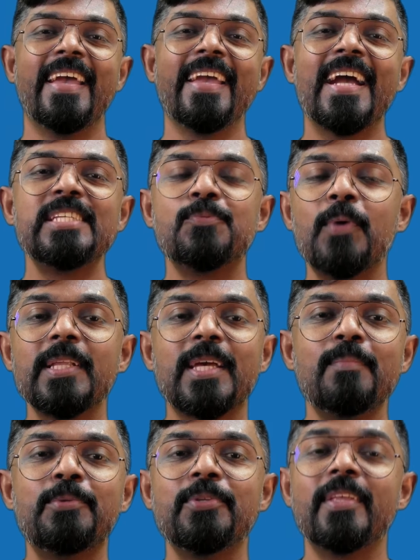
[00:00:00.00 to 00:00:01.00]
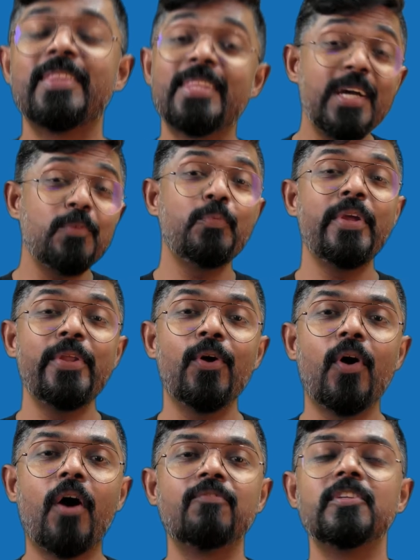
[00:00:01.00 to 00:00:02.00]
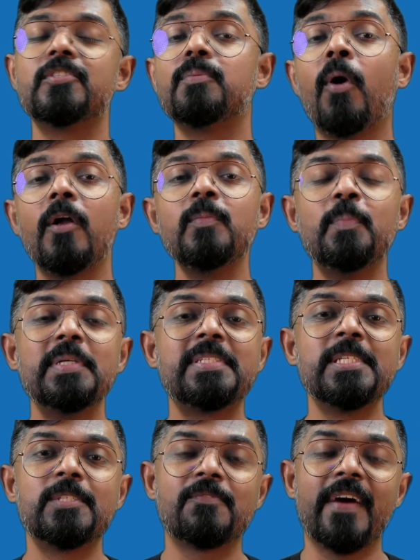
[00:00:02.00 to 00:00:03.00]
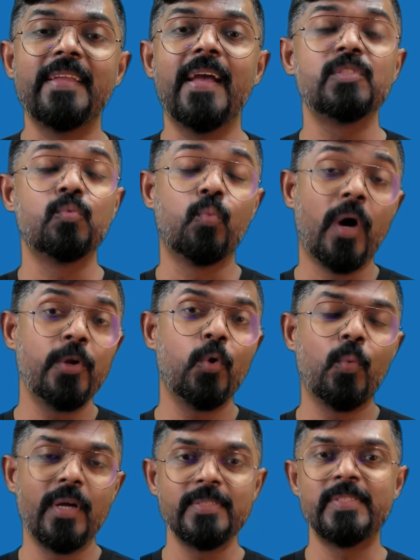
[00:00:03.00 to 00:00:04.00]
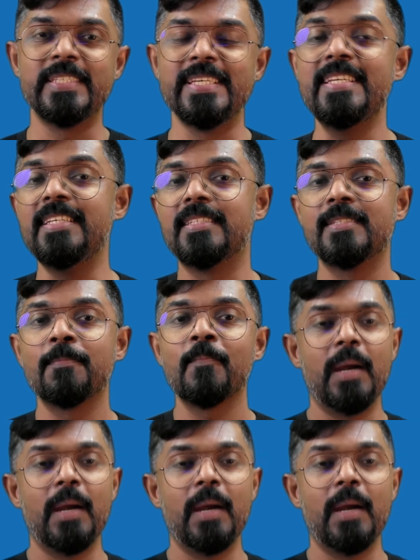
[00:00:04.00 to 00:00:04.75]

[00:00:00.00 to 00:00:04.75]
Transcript: Hey guys, welcome to the third video of the Small Business Finance 101 series.